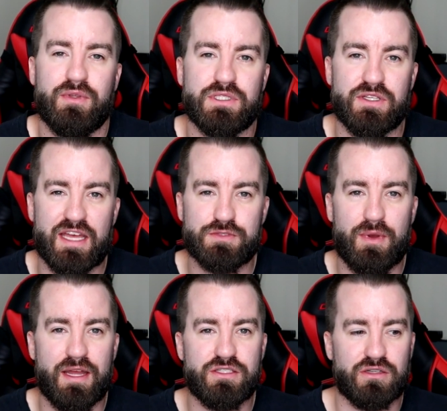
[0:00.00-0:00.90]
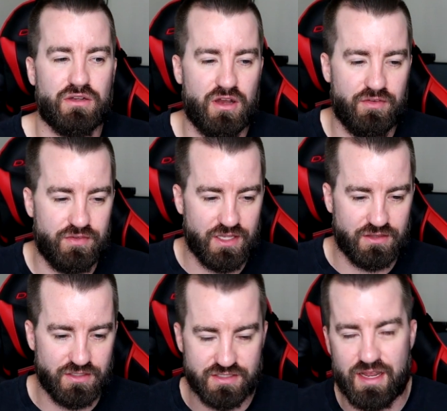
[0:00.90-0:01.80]
So that's why I took off like
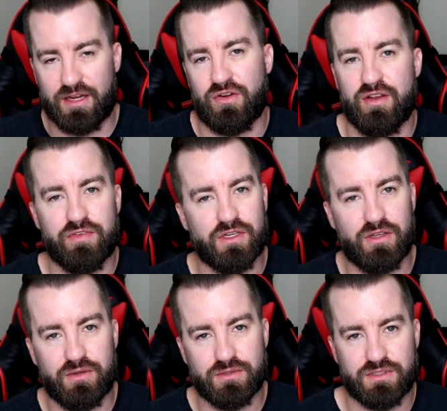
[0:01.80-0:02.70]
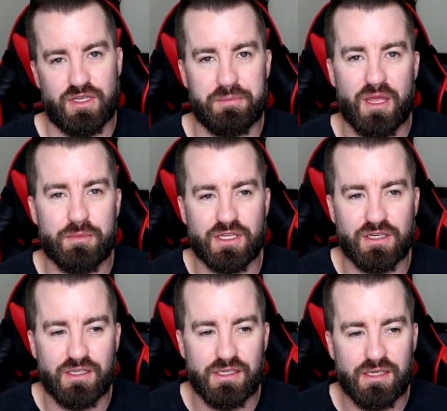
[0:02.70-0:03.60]
the snack crate videos. I
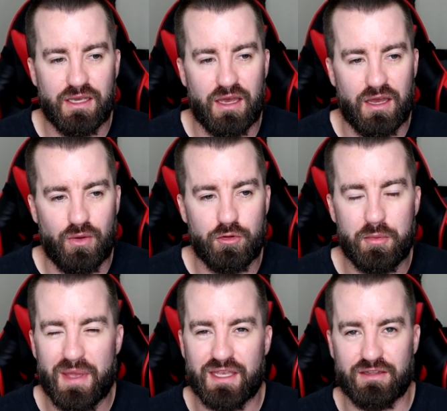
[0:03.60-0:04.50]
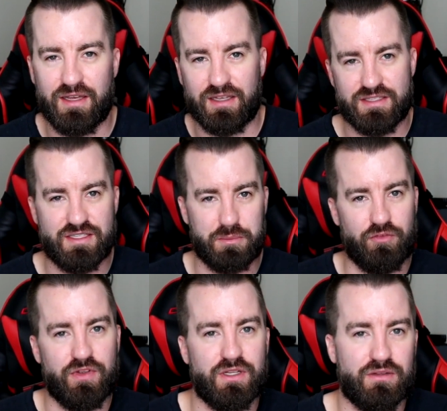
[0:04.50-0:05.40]
mean, we'll be making like a
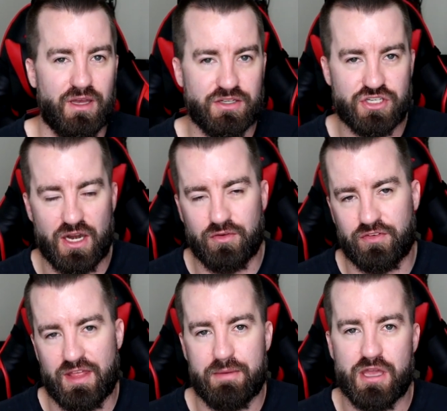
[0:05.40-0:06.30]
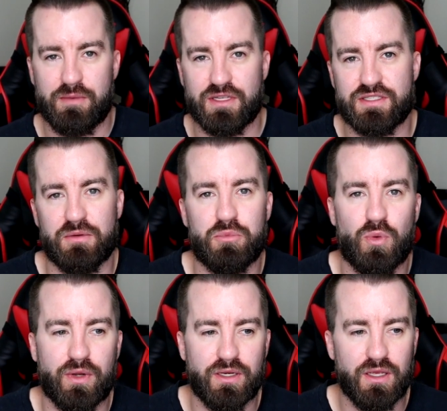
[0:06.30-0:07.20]
separate channel for that maybe at some
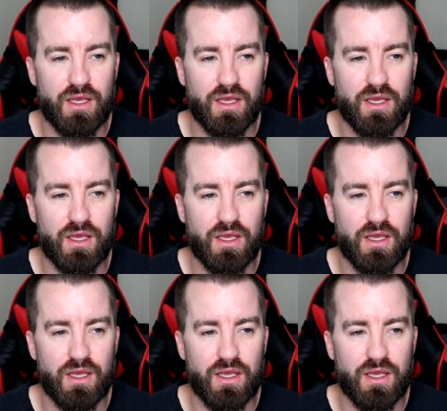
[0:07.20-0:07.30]
point.